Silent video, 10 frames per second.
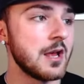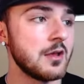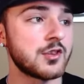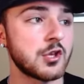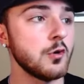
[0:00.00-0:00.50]

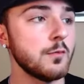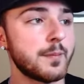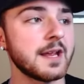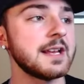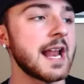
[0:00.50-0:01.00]
two
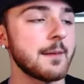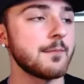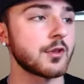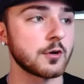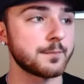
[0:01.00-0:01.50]
big-name
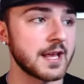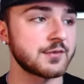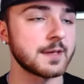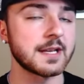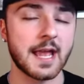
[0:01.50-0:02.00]
third
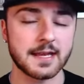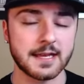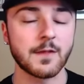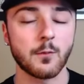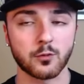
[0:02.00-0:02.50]
basemen, again,
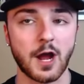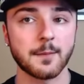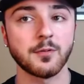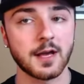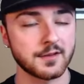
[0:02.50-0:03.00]
even though
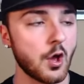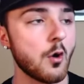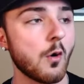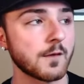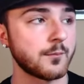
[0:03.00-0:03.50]
Bryant plays
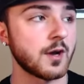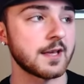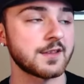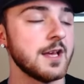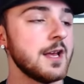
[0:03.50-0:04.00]
all over the
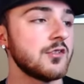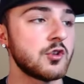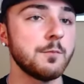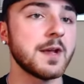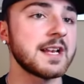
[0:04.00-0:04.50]
place,
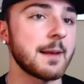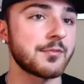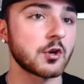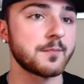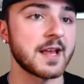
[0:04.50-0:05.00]
two big-name
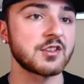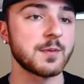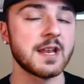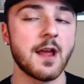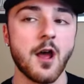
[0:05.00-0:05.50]
third
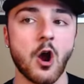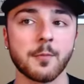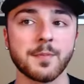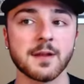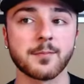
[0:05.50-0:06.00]
basemen are
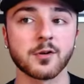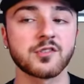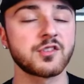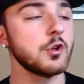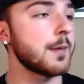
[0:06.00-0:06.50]
being
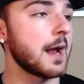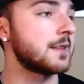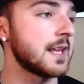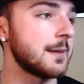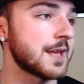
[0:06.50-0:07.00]
pursued by
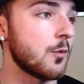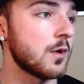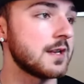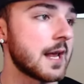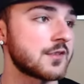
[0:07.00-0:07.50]
teams that
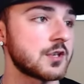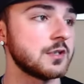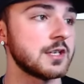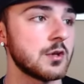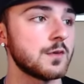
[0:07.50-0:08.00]
wouldn't
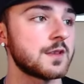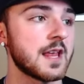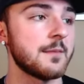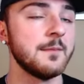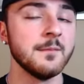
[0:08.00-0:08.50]
necessarily use them